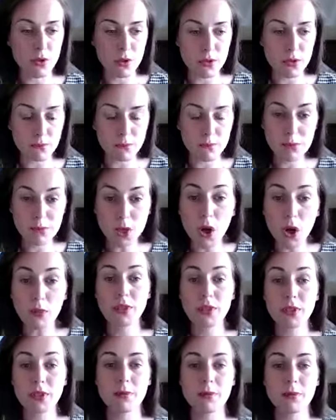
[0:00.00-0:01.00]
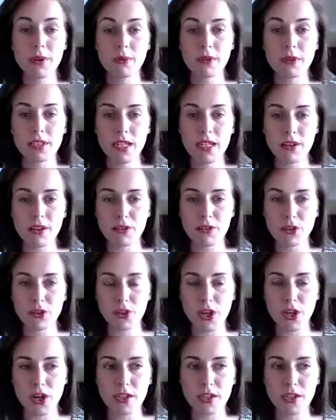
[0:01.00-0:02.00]
The top tip I would say for
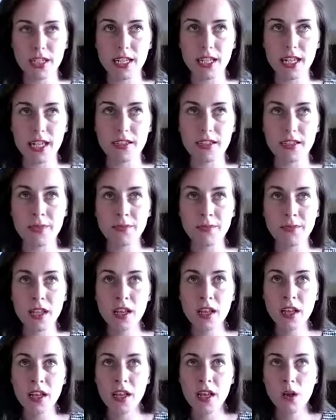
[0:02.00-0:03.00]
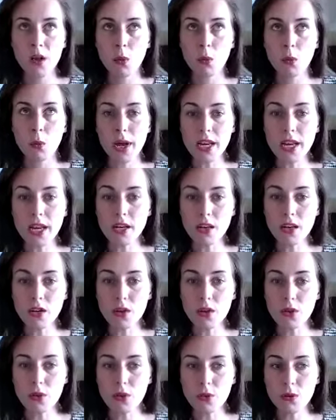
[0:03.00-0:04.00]
journaling is when
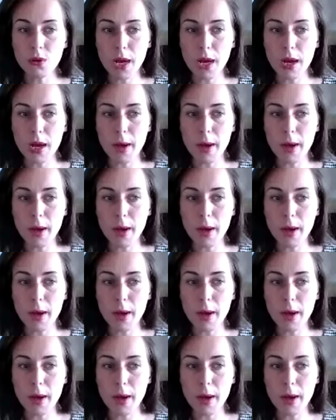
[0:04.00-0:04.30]
you